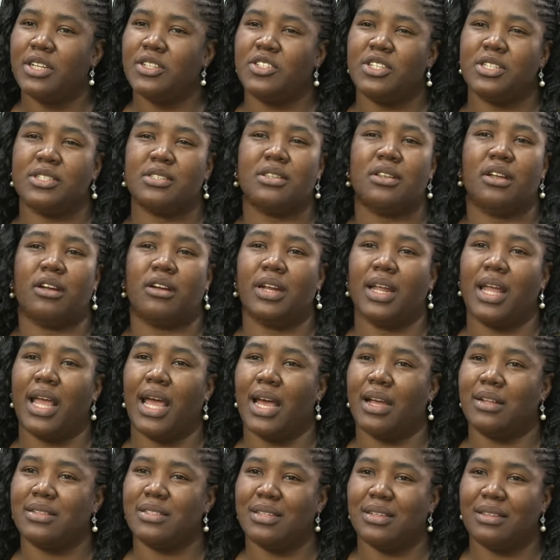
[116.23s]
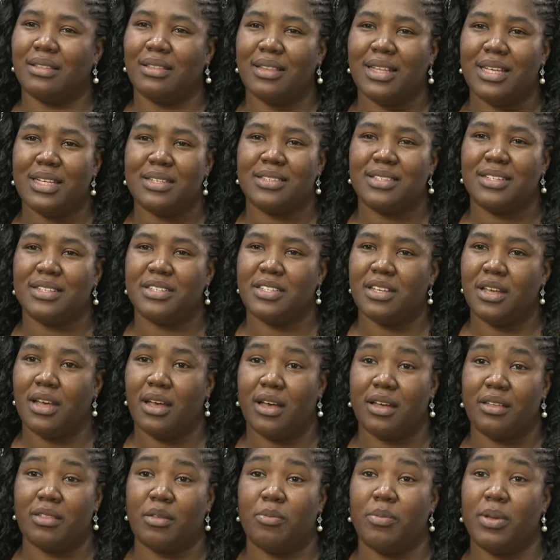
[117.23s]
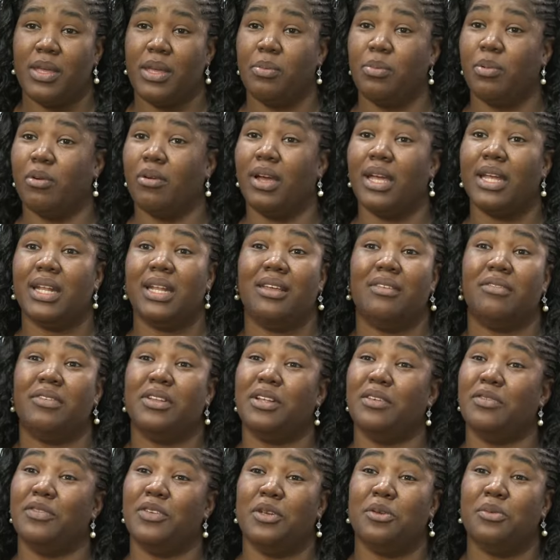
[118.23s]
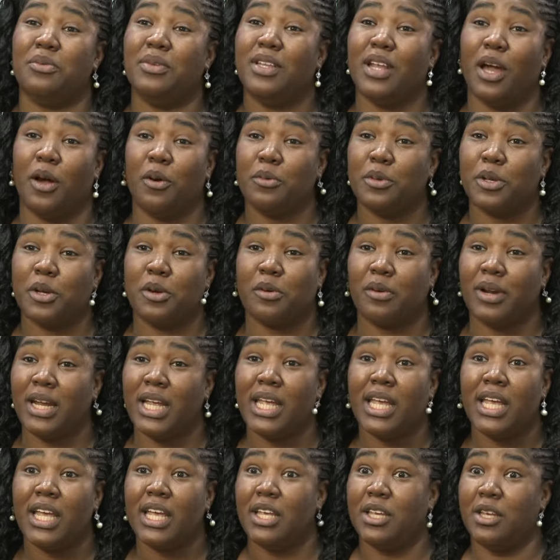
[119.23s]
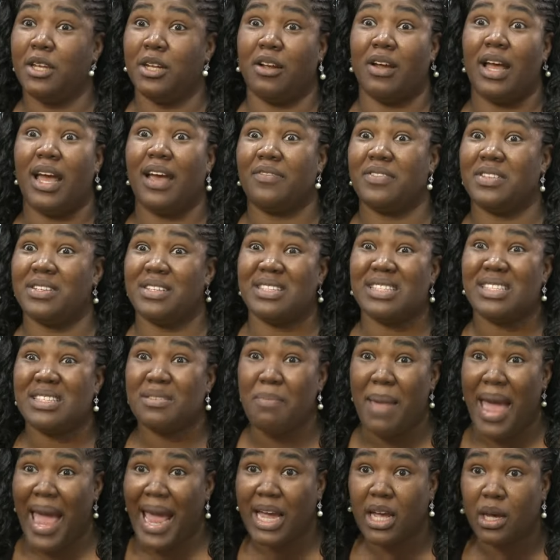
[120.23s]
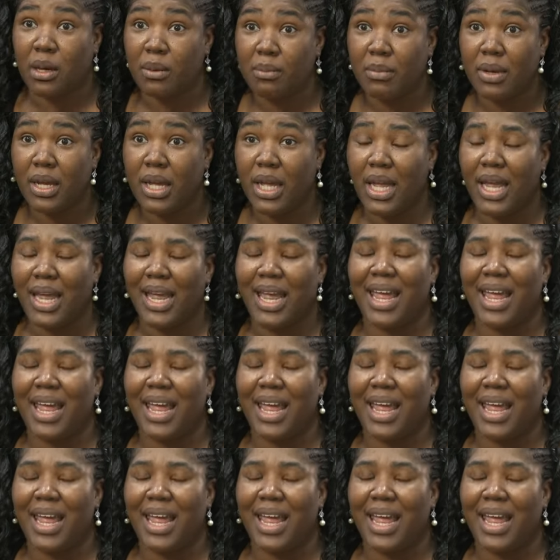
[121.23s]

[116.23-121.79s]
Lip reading: just learning how to listen to other people, and even if you don't agree, you don't have to smack them.